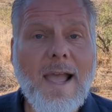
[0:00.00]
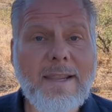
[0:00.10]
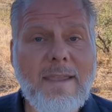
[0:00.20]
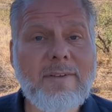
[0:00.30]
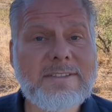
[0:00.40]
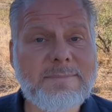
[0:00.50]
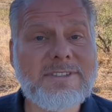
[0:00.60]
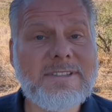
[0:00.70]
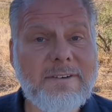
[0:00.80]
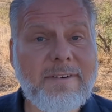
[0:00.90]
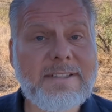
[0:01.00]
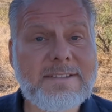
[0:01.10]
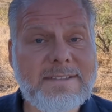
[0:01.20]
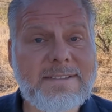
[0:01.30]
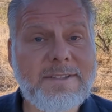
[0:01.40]
I gave it some serious
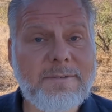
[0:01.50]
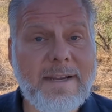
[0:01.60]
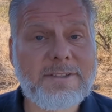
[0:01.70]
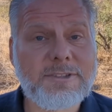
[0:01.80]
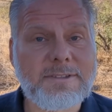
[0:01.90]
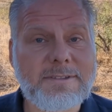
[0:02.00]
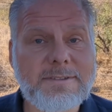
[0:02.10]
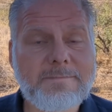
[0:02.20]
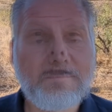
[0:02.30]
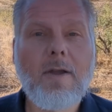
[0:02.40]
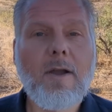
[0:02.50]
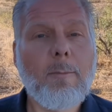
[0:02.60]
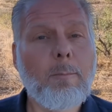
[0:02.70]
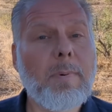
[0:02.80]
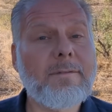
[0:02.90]

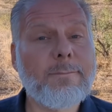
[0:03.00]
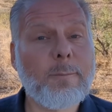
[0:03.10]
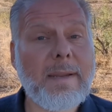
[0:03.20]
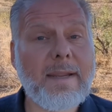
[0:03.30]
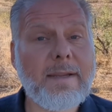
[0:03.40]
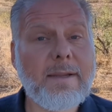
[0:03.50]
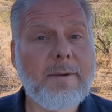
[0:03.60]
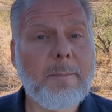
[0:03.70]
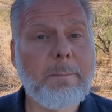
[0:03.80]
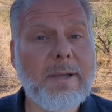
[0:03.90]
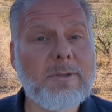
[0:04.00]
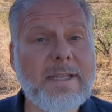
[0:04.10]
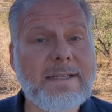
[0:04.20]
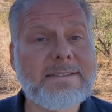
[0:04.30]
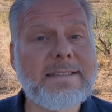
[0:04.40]
consideration, but for me,
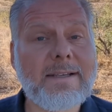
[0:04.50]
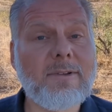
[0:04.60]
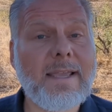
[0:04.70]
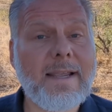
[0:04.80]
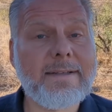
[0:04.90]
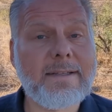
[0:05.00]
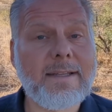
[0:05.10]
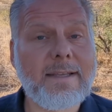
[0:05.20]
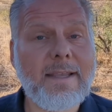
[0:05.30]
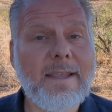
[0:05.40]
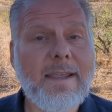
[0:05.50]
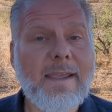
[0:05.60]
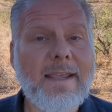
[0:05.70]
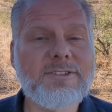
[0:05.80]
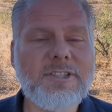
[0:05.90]
building single-handedly,
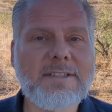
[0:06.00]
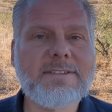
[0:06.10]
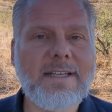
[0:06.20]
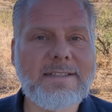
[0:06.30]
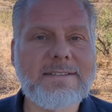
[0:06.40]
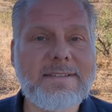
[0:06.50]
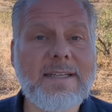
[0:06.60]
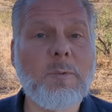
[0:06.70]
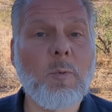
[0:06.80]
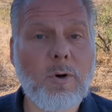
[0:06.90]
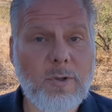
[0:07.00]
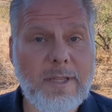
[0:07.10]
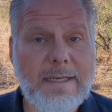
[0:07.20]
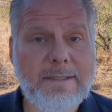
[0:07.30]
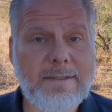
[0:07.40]
it just didn't seem worth
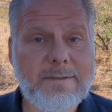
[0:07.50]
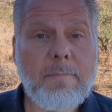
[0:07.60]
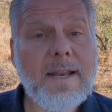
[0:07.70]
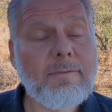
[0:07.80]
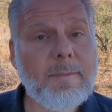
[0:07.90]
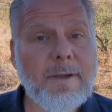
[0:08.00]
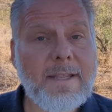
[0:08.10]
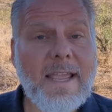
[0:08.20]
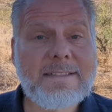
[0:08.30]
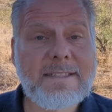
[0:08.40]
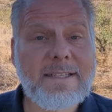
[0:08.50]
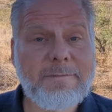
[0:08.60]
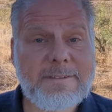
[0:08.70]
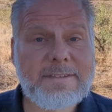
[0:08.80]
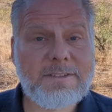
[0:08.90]
it. But everybody has a
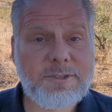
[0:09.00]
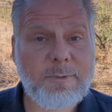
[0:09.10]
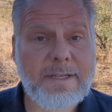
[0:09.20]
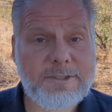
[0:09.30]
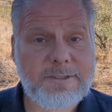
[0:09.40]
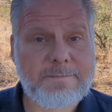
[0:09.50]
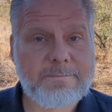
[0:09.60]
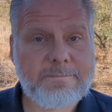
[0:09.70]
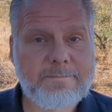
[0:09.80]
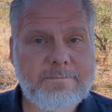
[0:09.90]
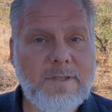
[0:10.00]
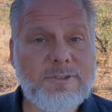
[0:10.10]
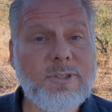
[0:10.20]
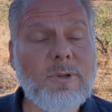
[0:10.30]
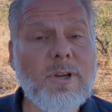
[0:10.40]
different situation.
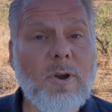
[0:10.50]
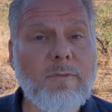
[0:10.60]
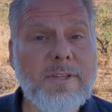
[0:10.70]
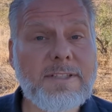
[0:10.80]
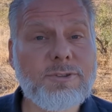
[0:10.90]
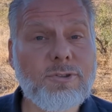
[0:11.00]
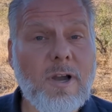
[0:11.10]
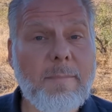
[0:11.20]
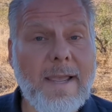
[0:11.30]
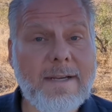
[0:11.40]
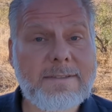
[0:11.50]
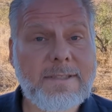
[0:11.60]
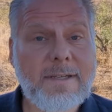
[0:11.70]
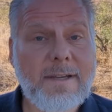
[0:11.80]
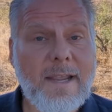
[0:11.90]
So look over these
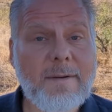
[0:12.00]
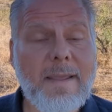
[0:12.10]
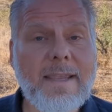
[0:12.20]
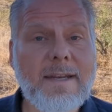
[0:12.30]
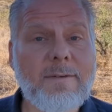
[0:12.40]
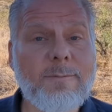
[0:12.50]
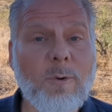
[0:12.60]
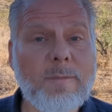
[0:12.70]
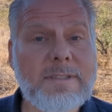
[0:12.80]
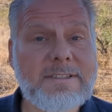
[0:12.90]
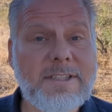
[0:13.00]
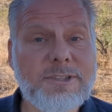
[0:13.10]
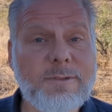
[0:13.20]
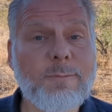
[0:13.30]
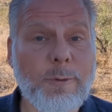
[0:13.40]
drawbacks and make an informed
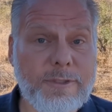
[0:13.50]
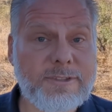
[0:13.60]
decision for